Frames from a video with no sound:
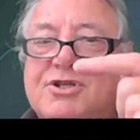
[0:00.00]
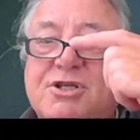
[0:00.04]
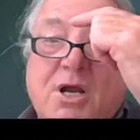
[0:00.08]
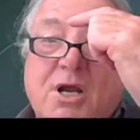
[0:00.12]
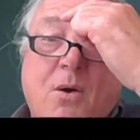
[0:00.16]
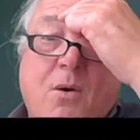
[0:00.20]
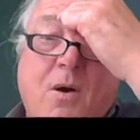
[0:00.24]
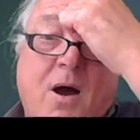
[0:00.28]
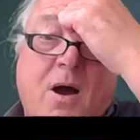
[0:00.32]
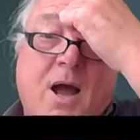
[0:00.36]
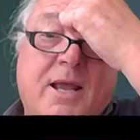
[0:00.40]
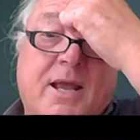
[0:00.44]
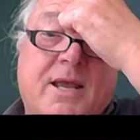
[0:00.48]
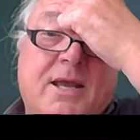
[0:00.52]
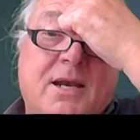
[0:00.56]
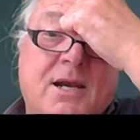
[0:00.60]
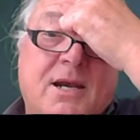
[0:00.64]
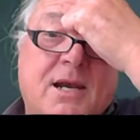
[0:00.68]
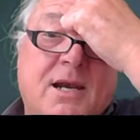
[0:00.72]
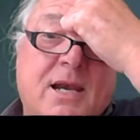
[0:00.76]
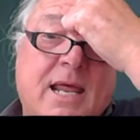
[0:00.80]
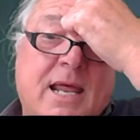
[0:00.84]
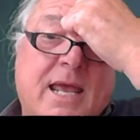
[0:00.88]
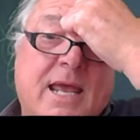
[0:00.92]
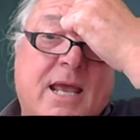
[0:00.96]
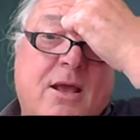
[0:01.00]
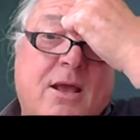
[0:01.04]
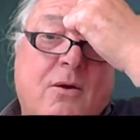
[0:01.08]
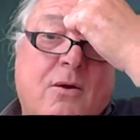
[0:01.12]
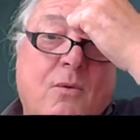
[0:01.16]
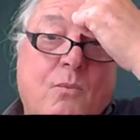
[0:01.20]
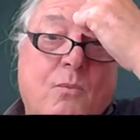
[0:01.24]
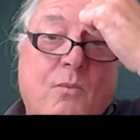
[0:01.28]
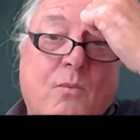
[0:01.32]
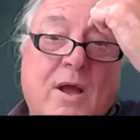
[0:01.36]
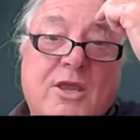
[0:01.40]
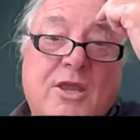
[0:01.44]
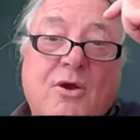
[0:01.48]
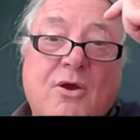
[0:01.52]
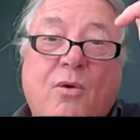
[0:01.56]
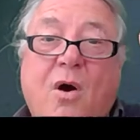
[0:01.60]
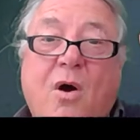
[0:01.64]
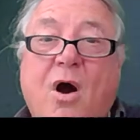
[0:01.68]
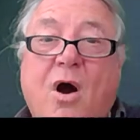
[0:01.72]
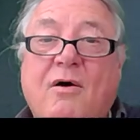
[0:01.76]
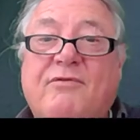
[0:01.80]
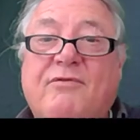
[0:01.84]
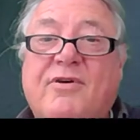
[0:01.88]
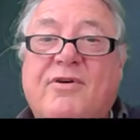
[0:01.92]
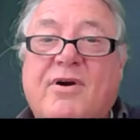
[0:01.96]
So I can link, when you
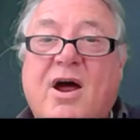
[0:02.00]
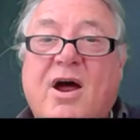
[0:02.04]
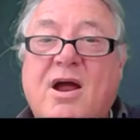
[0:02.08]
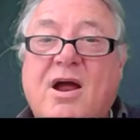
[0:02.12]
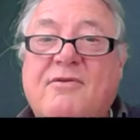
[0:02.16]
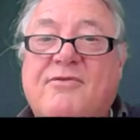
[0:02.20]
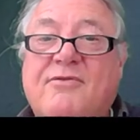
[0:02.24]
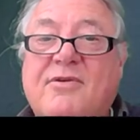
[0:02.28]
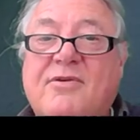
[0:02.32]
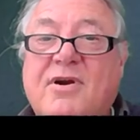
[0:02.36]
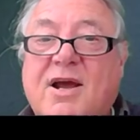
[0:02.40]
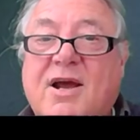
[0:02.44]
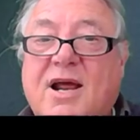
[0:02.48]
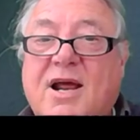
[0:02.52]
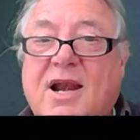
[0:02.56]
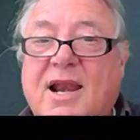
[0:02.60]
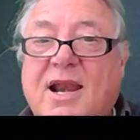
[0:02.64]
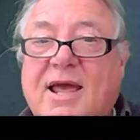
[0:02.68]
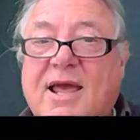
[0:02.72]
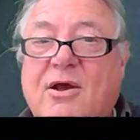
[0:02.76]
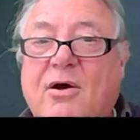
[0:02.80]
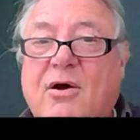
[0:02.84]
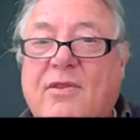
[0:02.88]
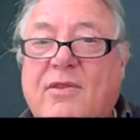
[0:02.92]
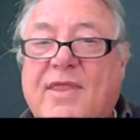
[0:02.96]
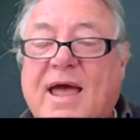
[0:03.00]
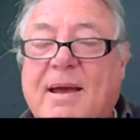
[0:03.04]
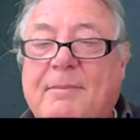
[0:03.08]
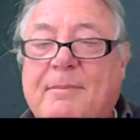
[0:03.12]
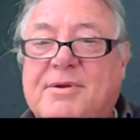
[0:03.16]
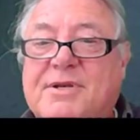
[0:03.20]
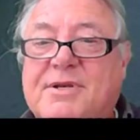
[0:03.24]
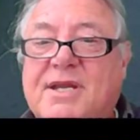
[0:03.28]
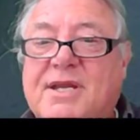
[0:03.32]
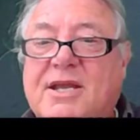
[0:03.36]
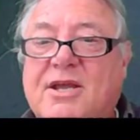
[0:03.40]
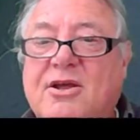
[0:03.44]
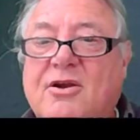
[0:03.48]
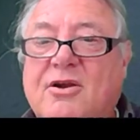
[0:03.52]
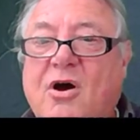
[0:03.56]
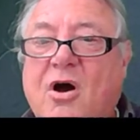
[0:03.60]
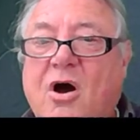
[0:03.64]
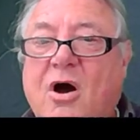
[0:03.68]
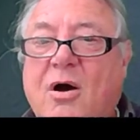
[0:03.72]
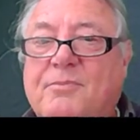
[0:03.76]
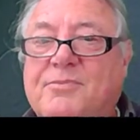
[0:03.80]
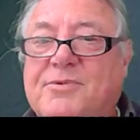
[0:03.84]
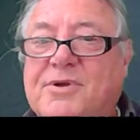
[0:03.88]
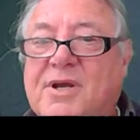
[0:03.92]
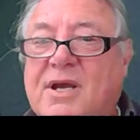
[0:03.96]
hover over and click on that particular
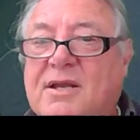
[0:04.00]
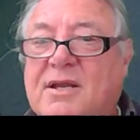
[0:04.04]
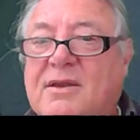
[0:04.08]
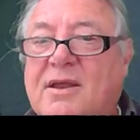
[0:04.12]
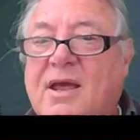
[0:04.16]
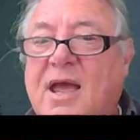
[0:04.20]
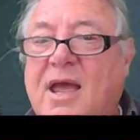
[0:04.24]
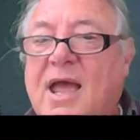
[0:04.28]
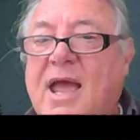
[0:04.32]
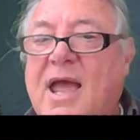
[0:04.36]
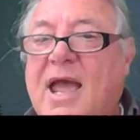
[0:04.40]
object,